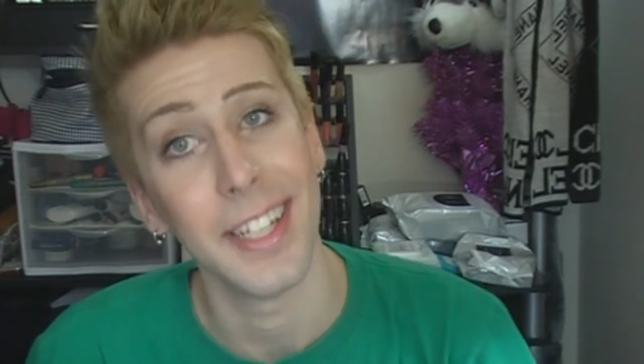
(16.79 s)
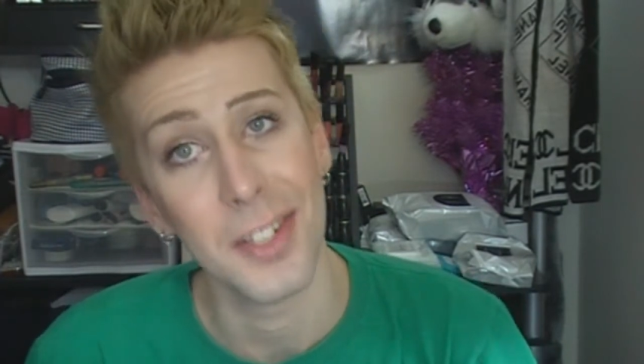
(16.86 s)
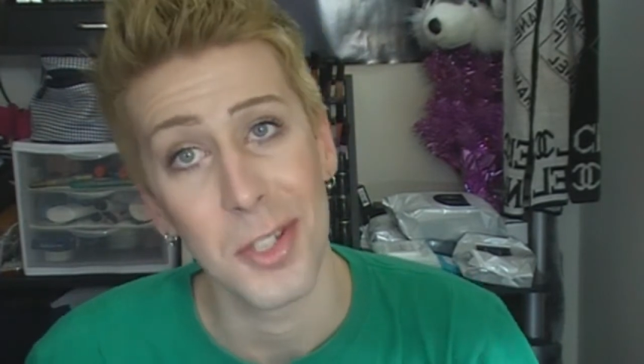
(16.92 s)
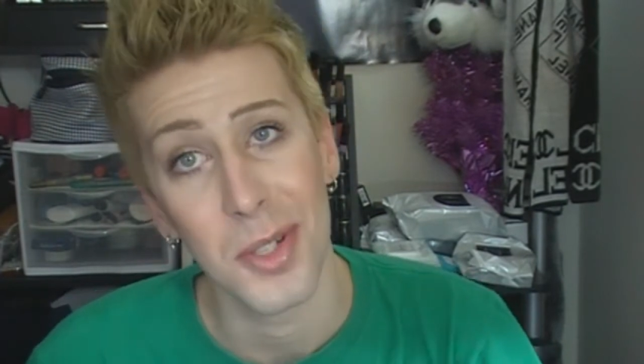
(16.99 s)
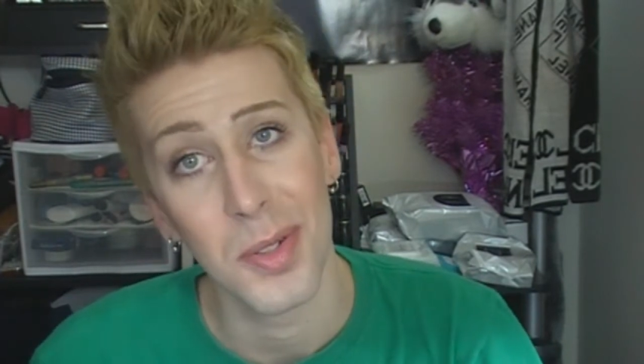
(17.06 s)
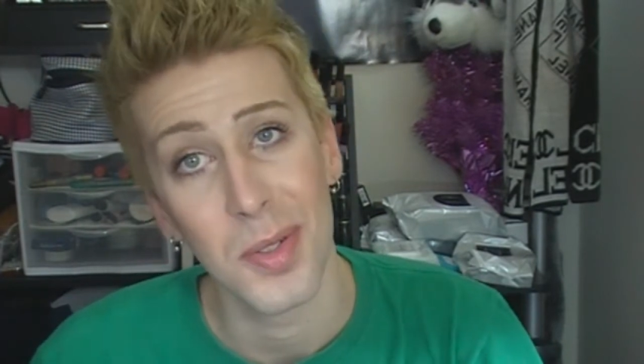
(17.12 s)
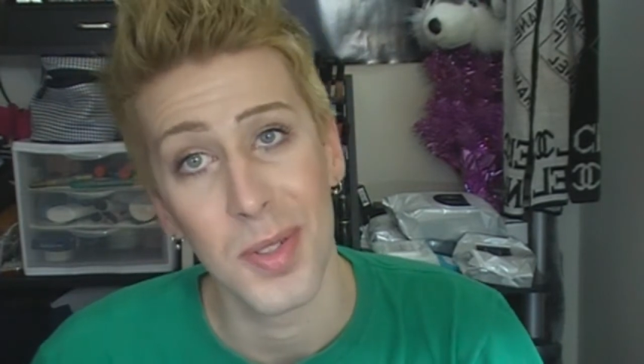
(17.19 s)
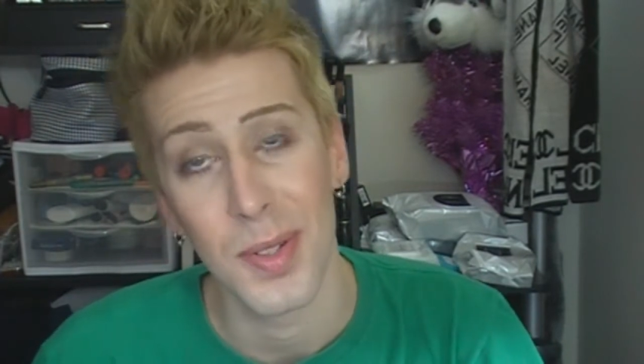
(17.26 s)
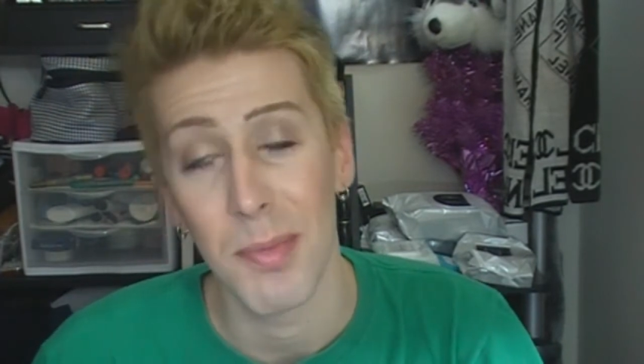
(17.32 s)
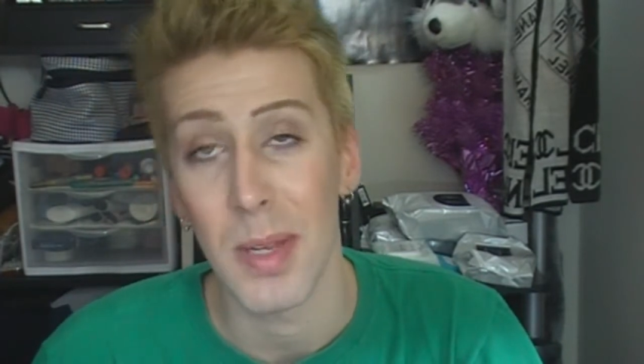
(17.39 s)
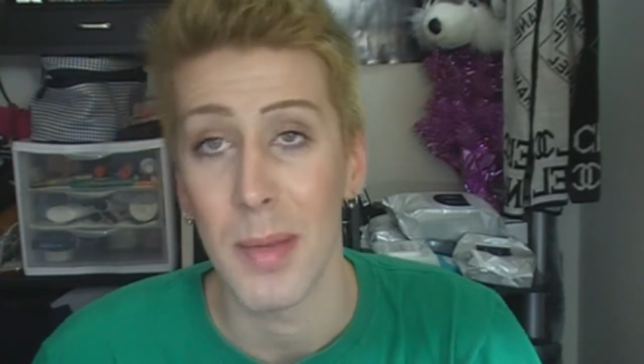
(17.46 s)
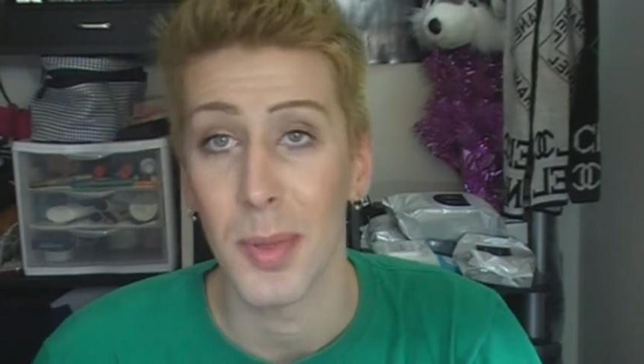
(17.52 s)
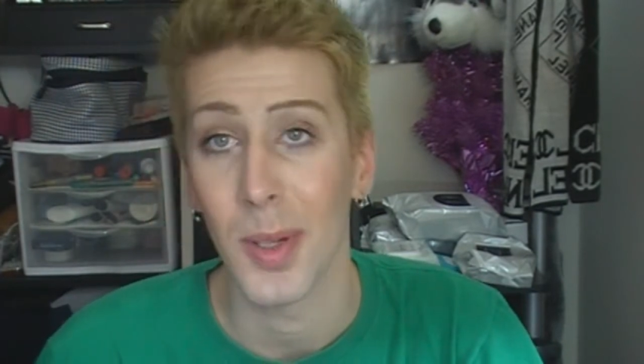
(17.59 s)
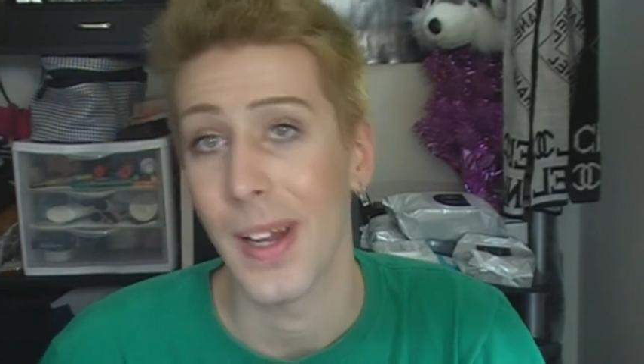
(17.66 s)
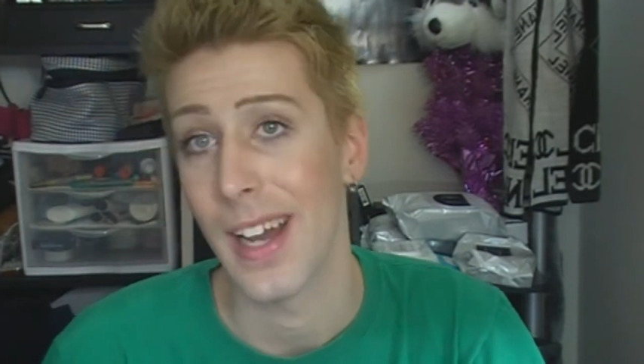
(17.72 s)
issues that
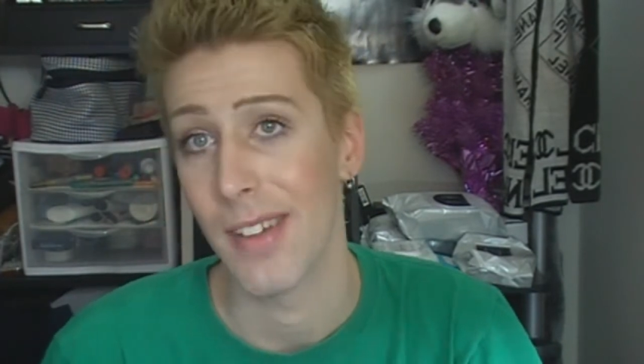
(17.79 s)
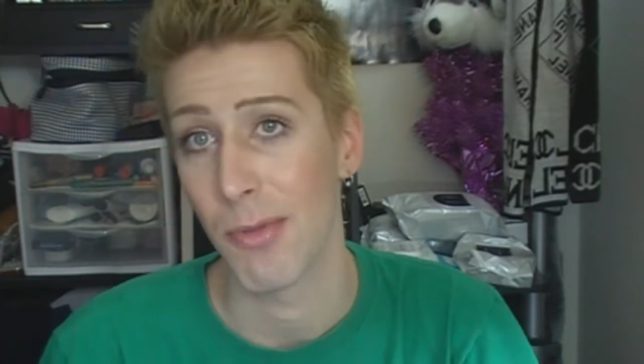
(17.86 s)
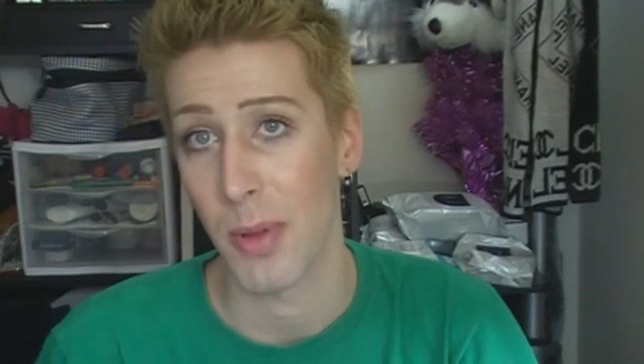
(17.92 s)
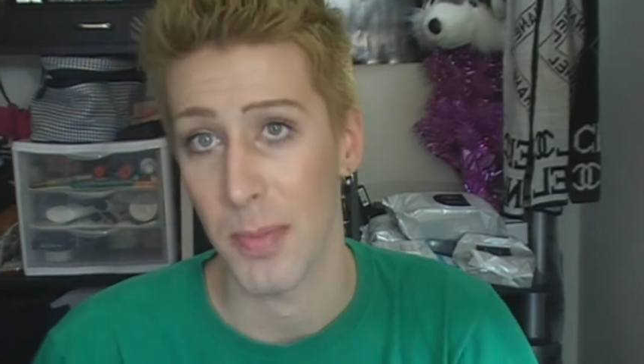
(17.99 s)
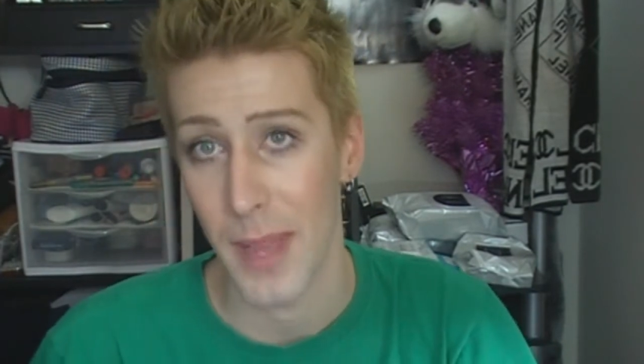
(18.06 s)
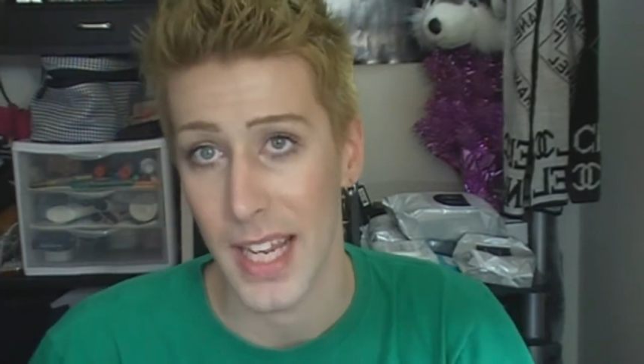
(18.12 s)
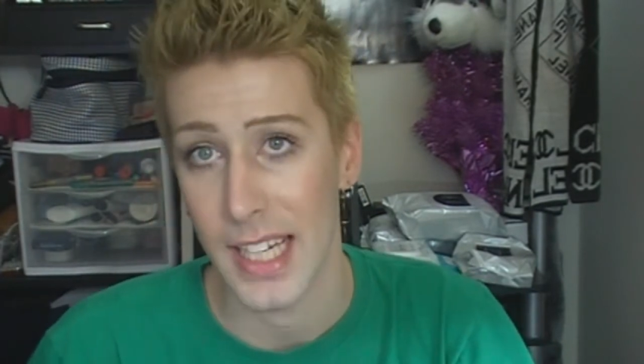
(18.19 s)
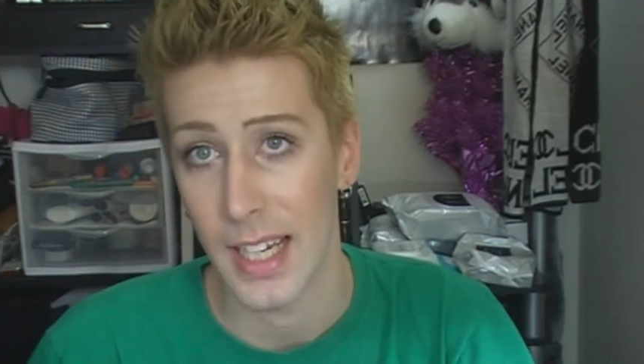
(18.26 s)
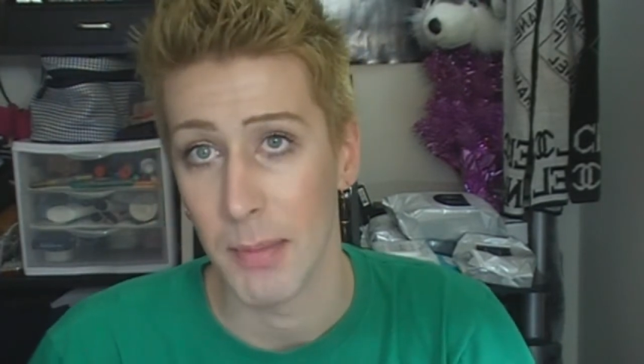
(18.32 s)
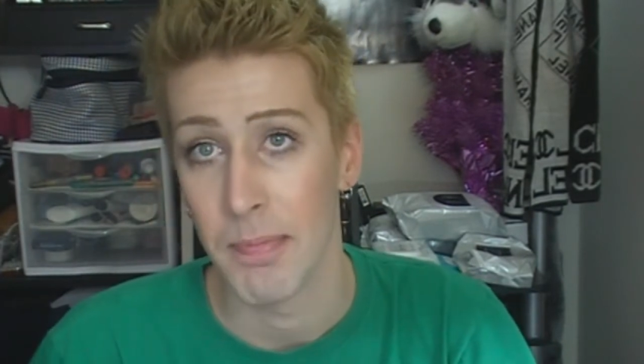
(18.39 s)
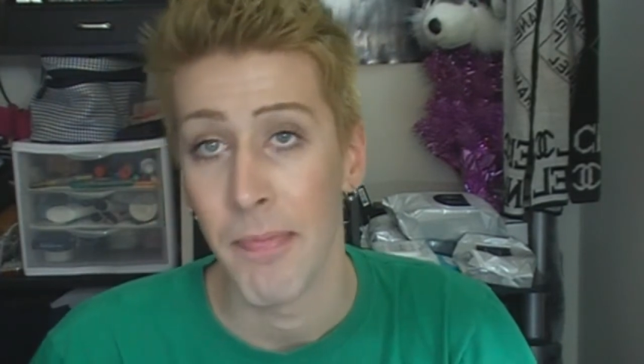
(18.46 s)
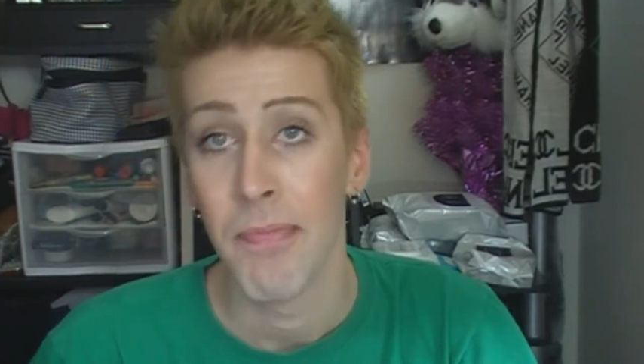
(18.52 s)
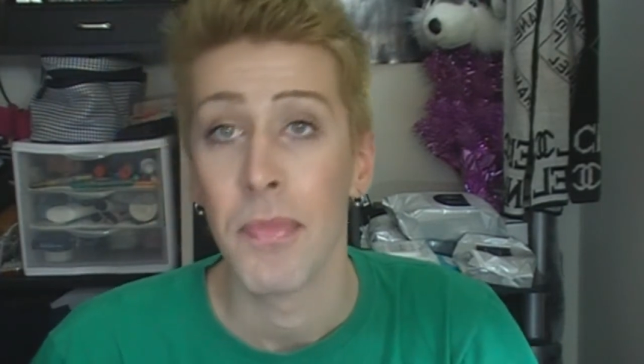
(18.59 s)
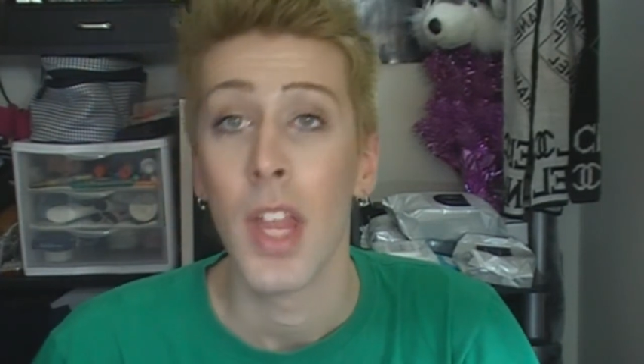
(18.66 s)
people have with makeup.